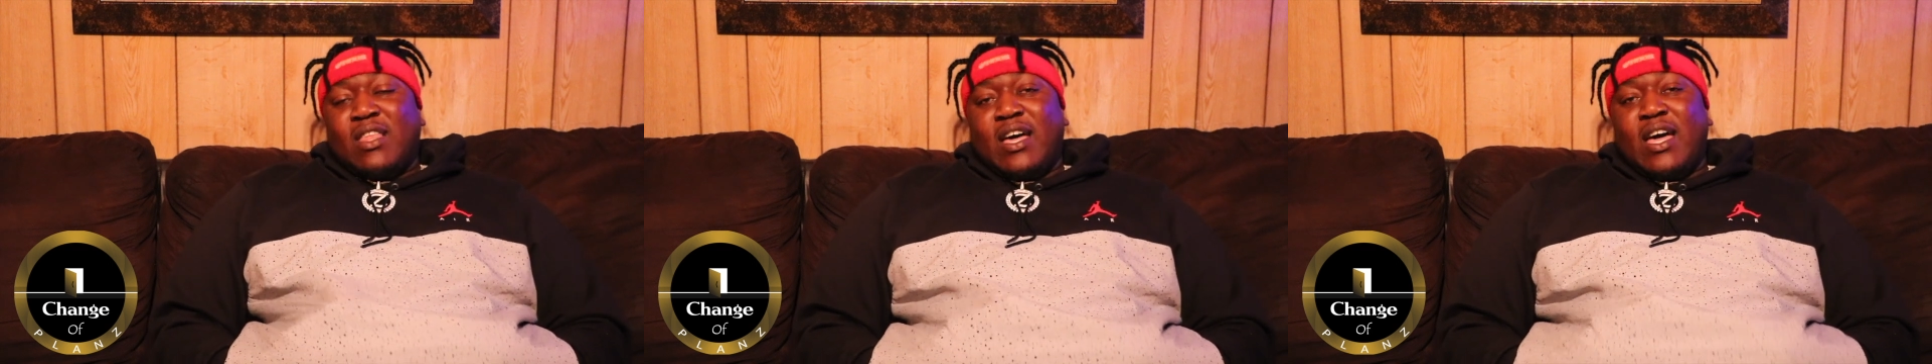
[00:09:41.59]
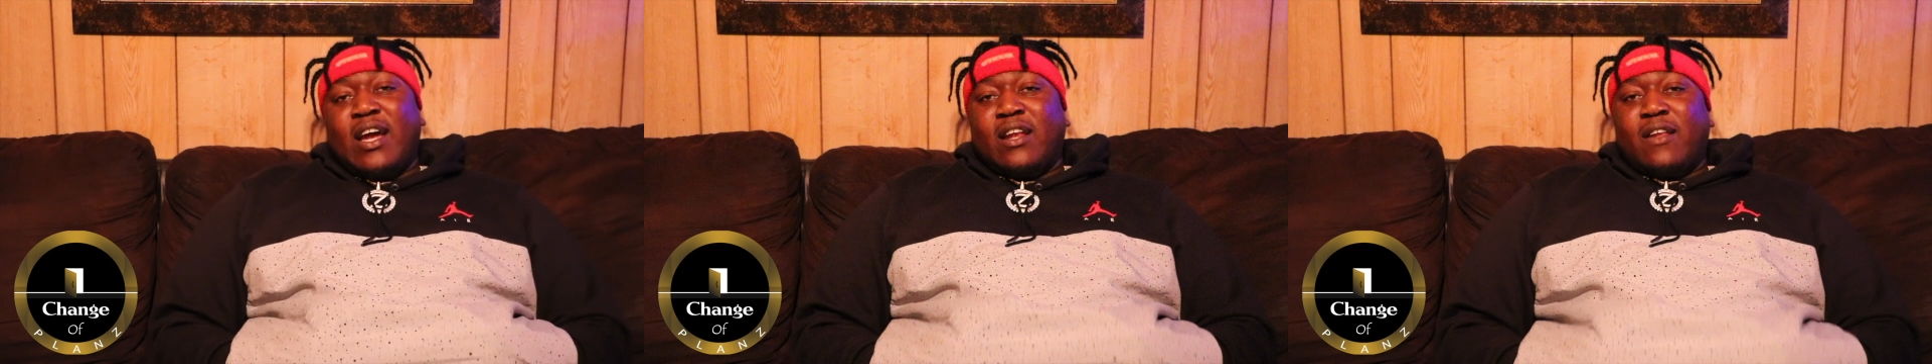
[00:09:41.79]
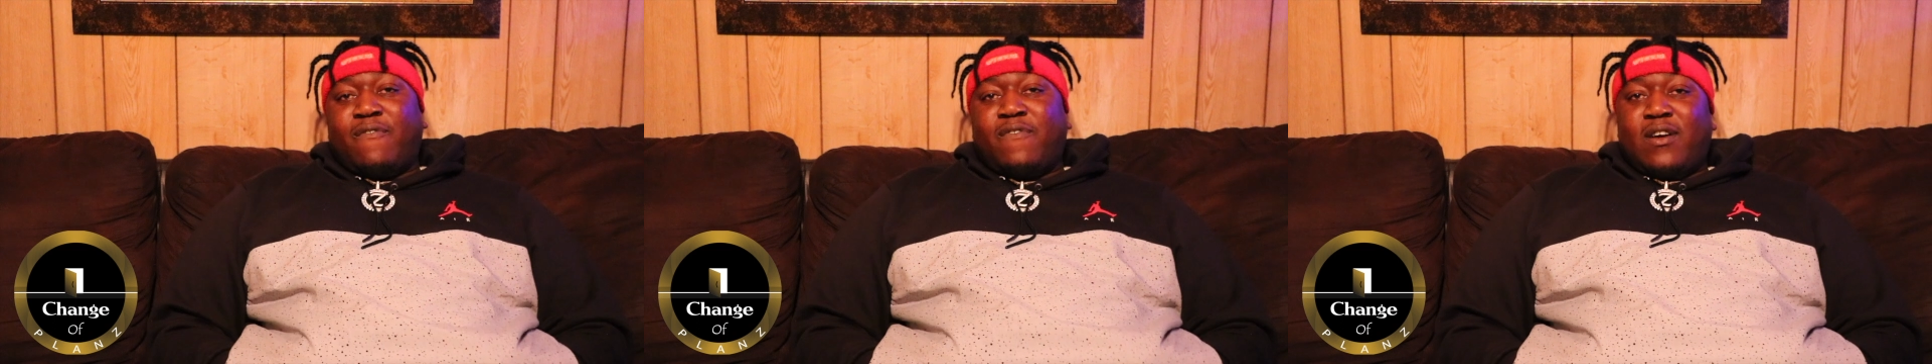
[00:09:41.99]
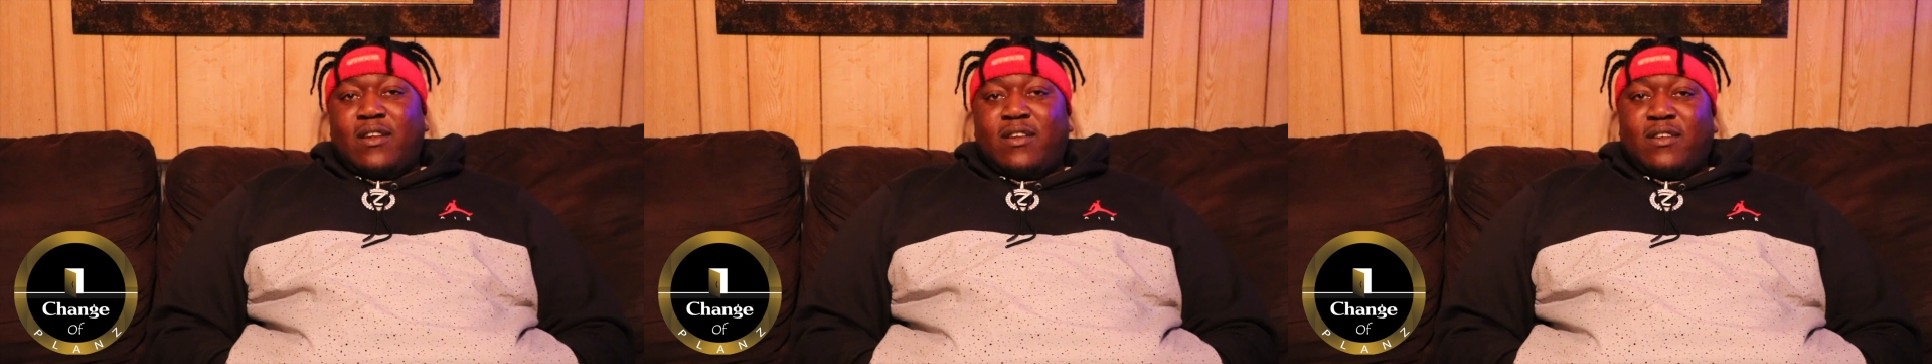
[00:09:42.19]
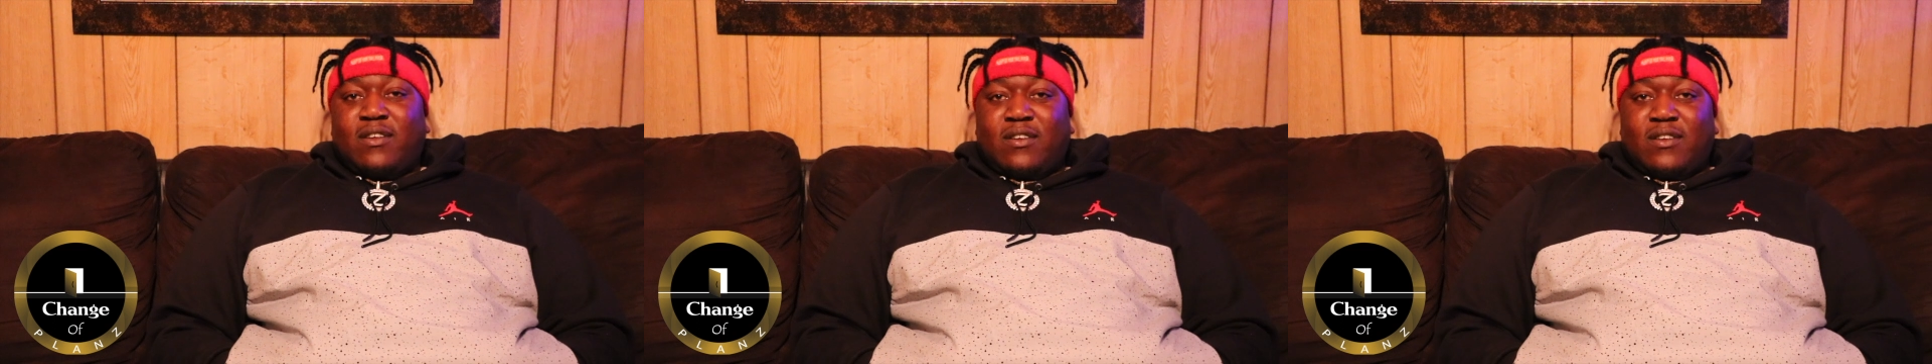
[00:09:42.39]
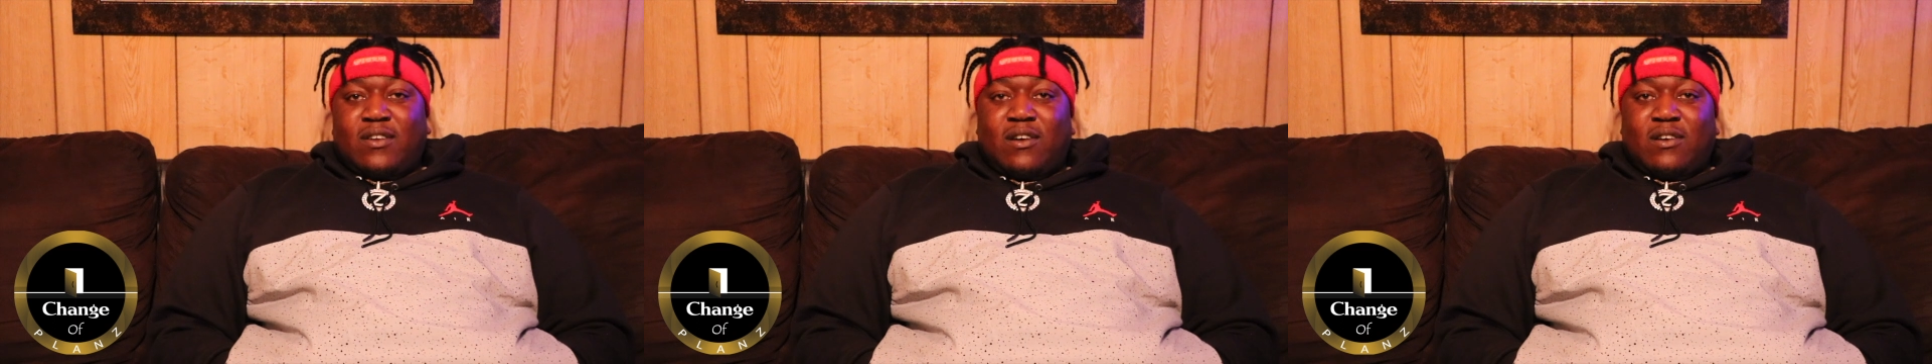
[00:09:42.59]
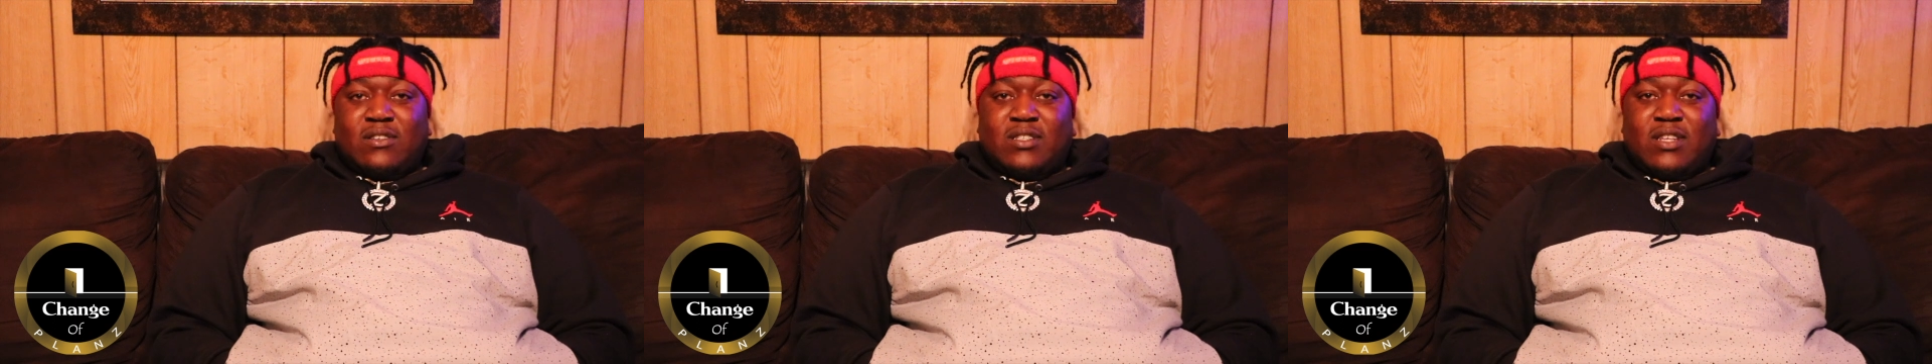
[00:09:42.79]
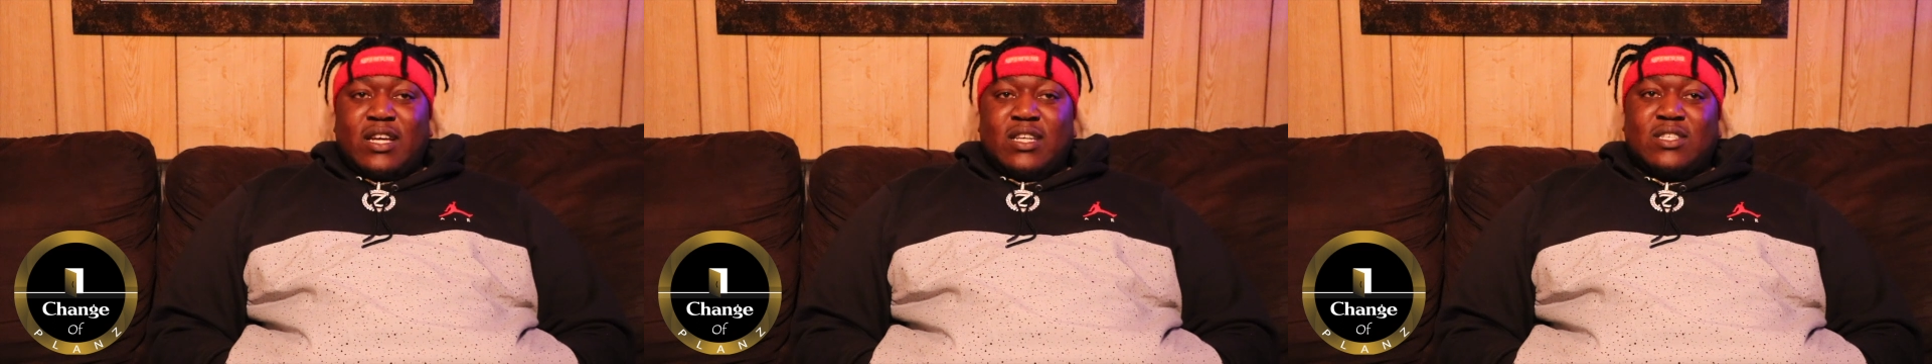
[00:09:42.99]
ugly fella, you know what I'm
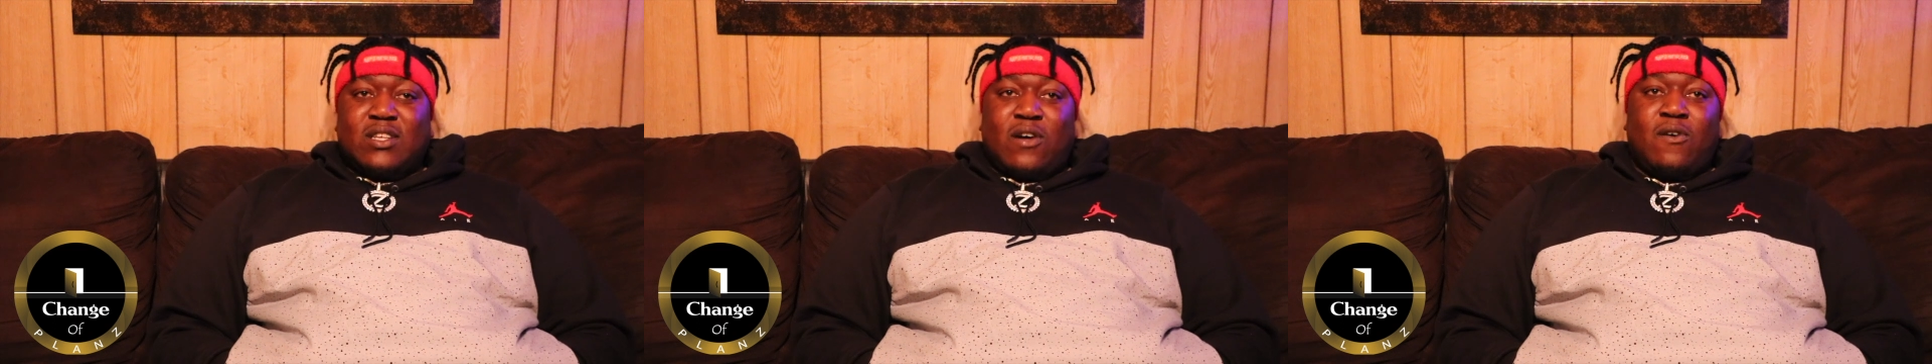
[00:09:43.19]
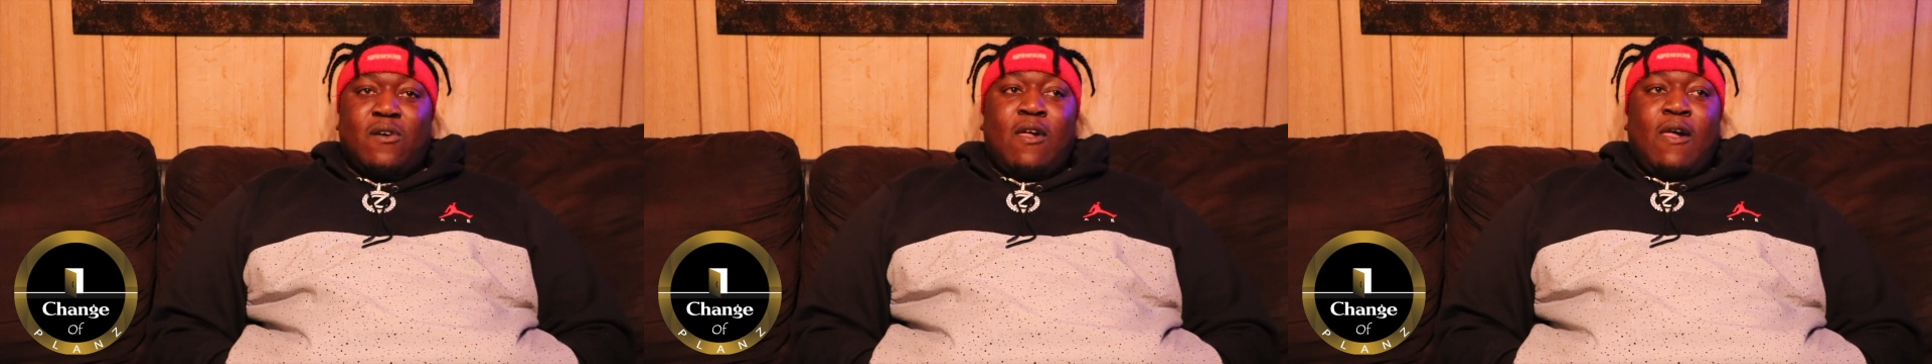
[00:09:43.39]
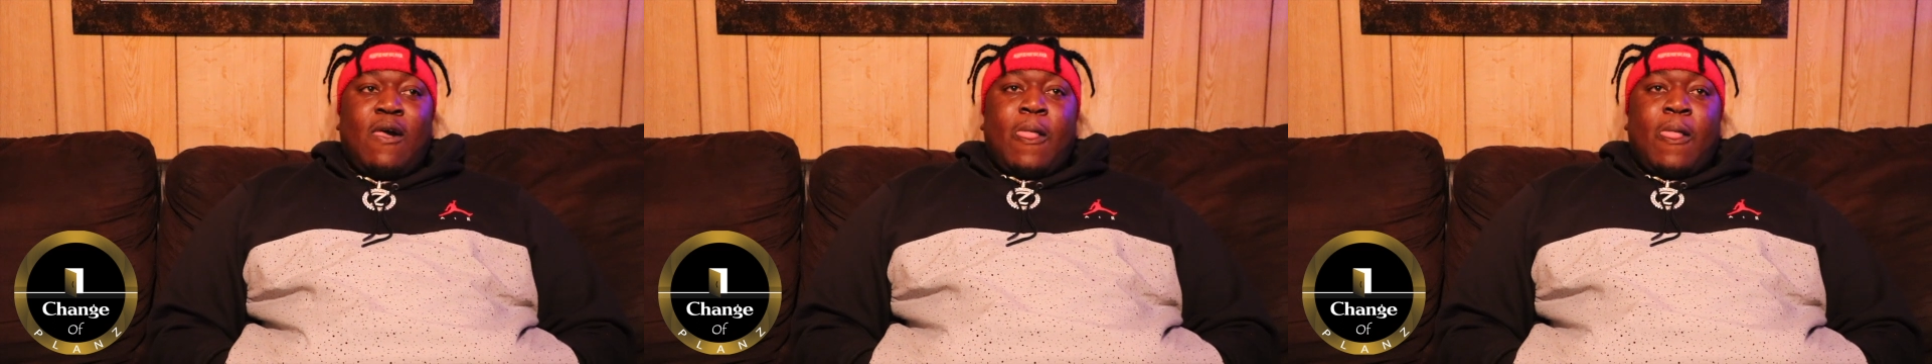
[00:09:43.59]
saying? So